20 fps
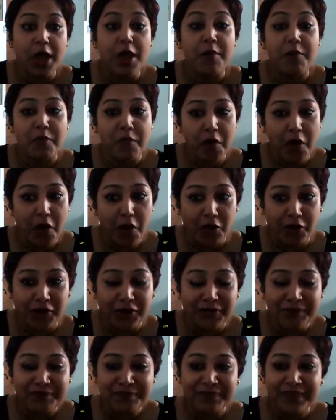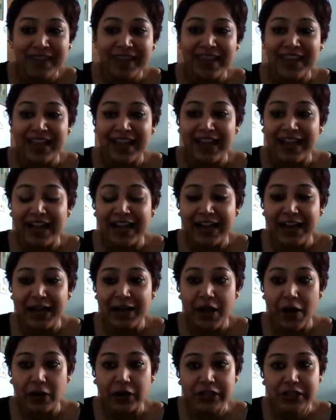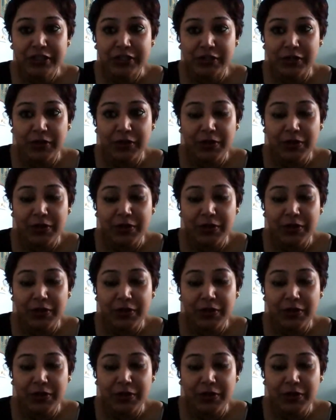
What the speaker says: more. Also,